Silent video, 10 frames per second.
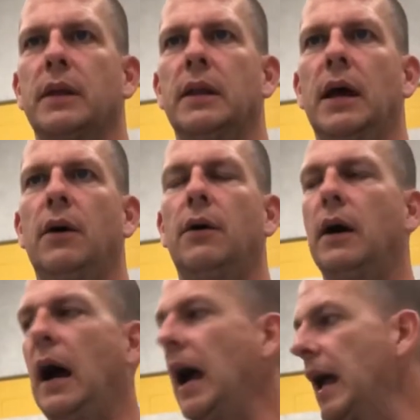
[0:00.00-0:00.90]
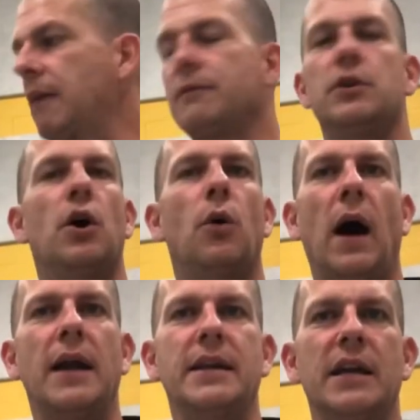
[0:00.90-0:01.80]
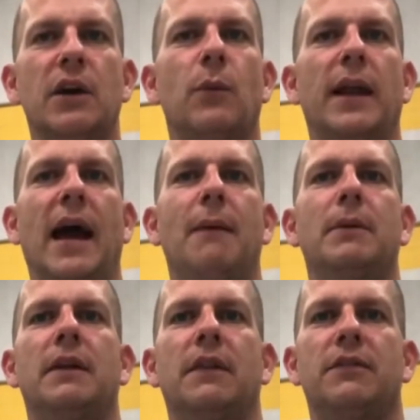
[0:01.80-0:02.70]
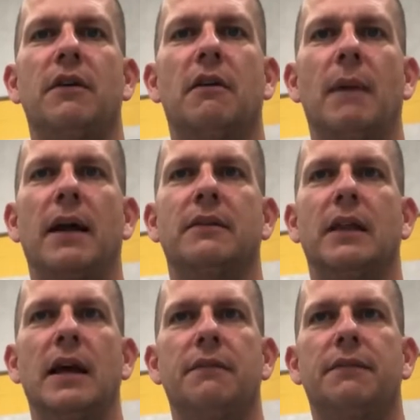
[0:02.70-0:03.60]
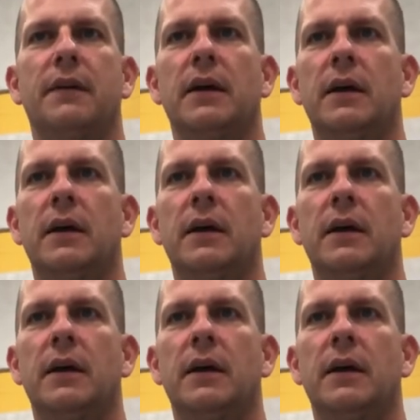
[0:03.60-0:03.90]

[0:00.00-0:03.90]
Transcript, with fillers: Now, I have no idea what happened in this young man's life